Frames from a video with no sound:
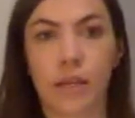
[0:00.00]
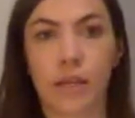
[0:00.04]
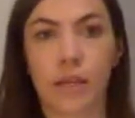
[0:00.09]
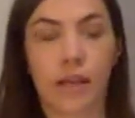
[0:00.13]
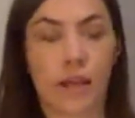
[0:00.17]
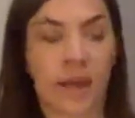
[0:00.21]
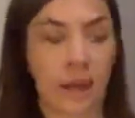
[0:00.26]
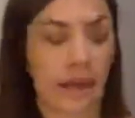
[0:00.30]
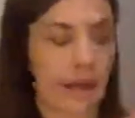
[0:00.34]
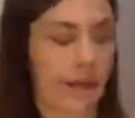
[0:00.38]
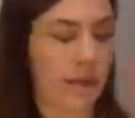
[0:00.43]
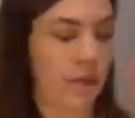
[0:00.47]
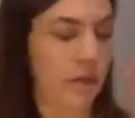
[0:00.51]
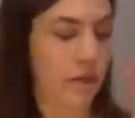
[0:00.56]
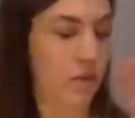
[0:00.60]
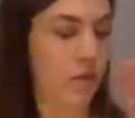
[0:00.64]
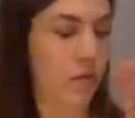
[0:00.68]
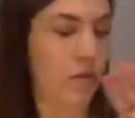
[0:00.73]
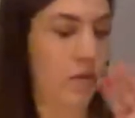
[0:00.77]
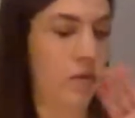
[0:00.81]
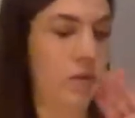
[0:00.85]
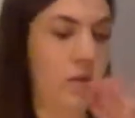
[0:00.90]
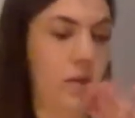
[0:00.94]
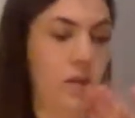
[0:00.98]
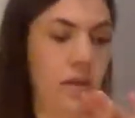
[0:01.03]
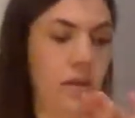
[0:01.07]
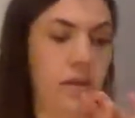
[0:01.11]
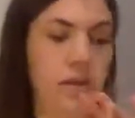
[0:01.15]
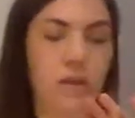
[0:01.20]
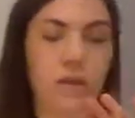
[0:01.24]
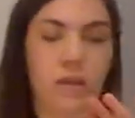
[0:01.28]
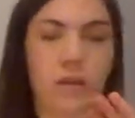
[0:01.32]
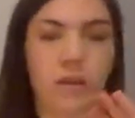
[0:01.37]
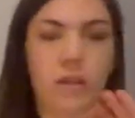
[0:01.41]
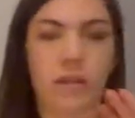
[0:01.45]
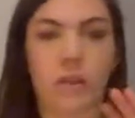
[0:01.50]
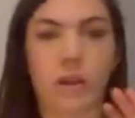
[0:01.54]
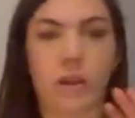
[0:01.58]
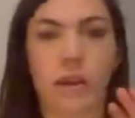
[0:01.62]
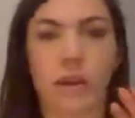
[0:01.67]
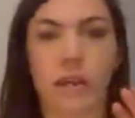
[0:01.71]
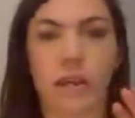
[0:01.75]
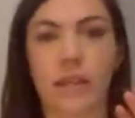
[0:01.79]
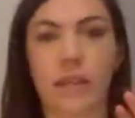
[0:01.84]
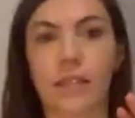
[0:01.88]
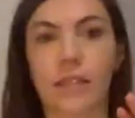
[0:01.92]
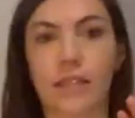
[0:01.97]
and it's on the
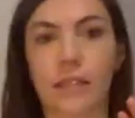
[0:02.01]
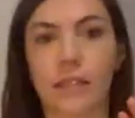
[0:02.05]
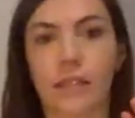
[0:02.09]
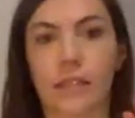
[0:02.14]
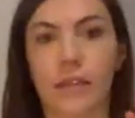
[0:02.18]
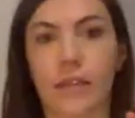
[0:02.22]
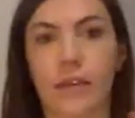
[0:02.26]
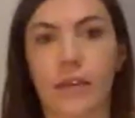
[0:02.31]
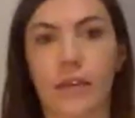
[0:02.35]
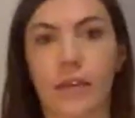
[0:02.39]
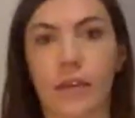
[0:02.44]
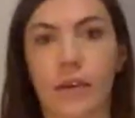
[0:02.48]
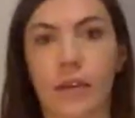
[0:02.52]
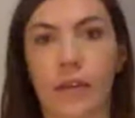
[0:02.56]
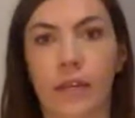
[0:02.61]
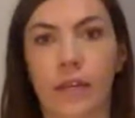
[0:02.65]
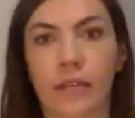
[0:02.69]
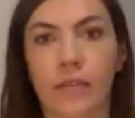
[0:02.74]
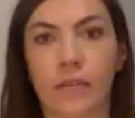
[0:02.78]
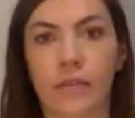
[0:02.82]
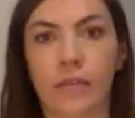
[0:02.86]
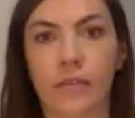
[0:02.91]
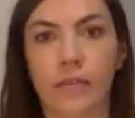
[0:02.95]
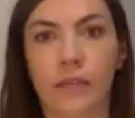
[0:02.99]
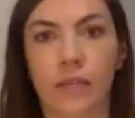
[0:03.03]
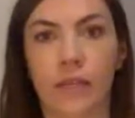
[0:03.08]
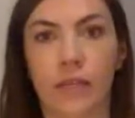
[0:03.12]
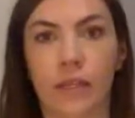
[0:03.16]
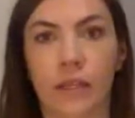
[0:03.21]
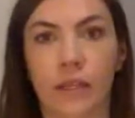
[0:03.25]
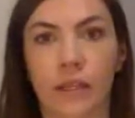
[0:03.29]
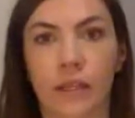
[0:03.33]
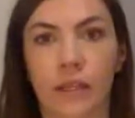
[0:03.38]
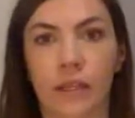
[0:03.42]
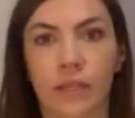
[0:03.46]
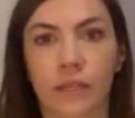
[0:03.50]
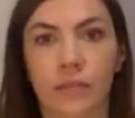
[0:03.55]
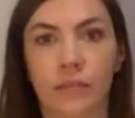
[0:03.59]
side near our little finger.